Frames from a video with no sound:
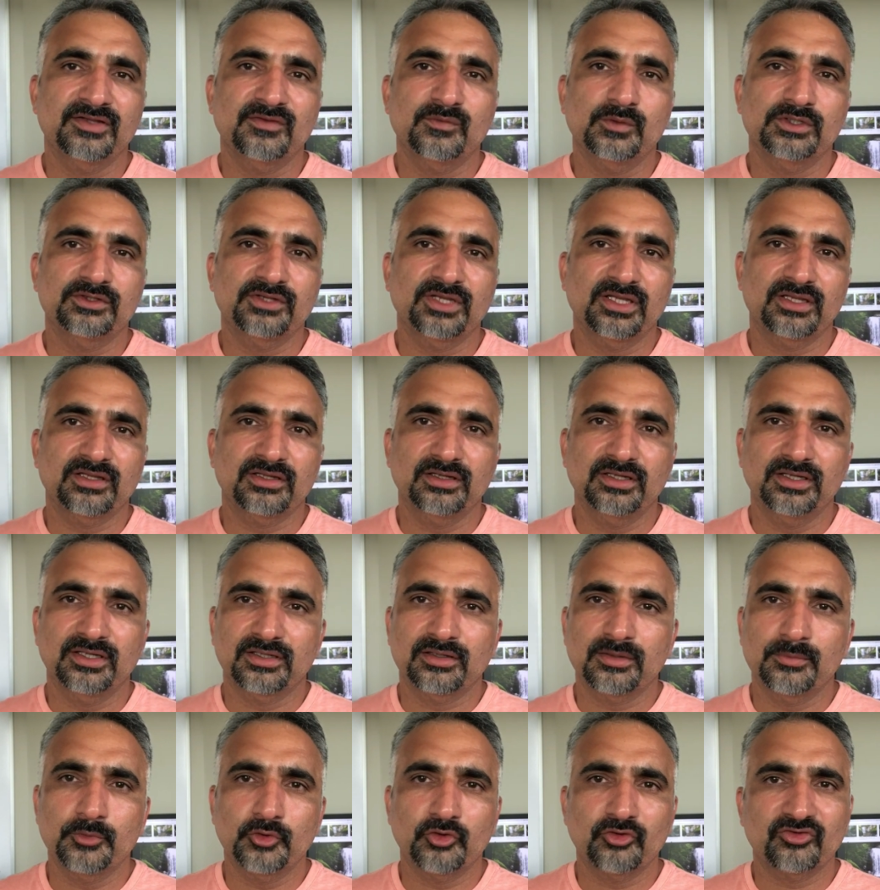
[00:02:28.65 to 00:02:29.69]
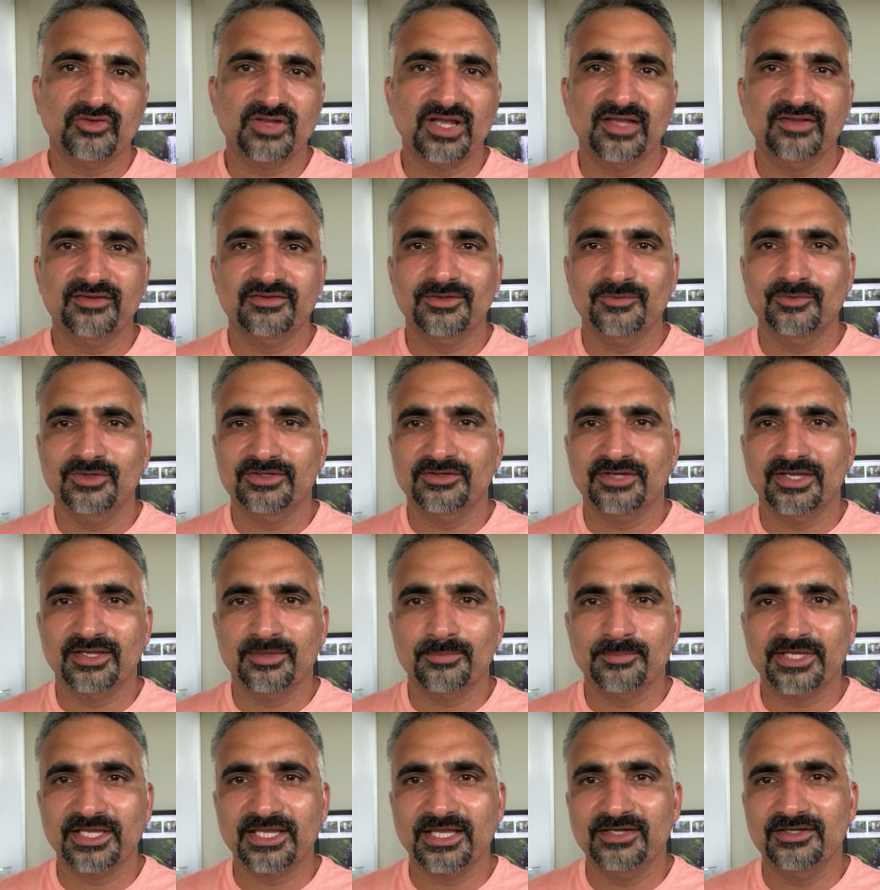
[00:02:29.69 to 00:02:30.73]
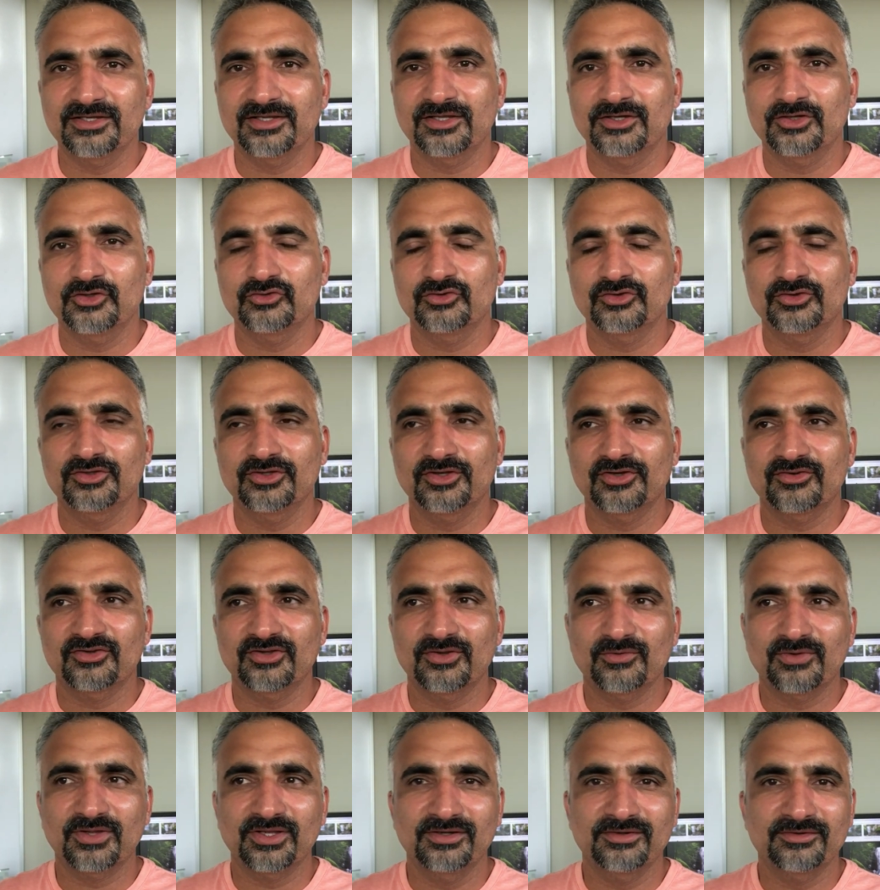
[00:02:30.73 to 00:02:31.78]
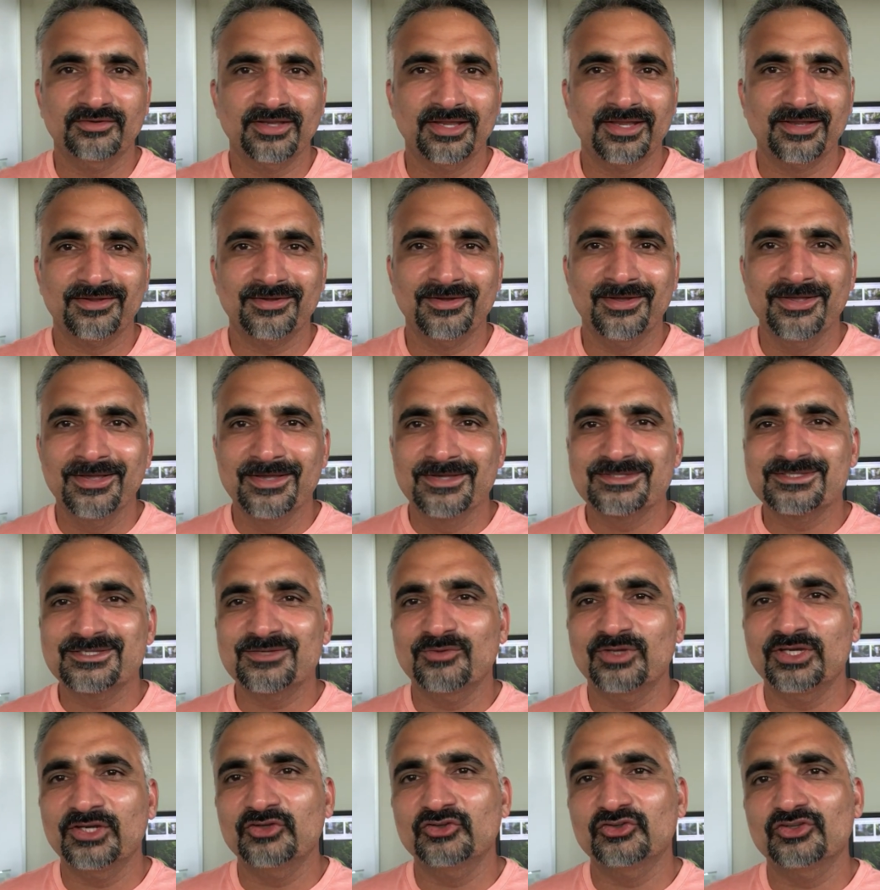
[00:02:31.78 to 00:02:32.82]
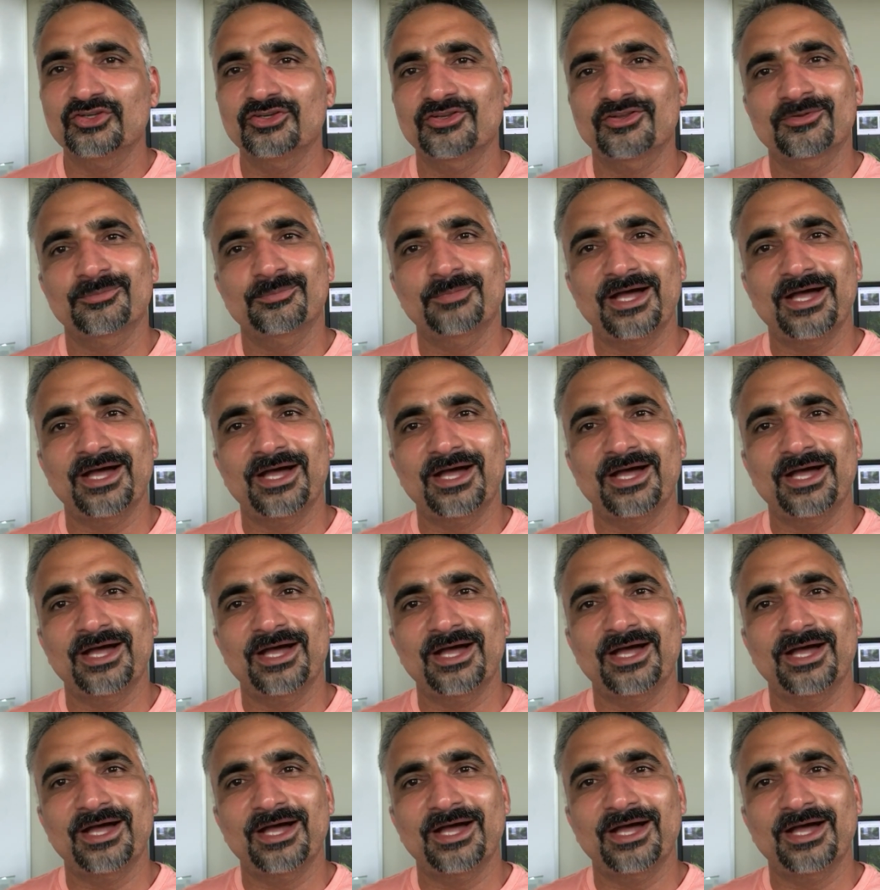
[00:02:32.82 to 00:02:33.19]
They will take computer science, they will take mechanical engineers, they will take civil engineers,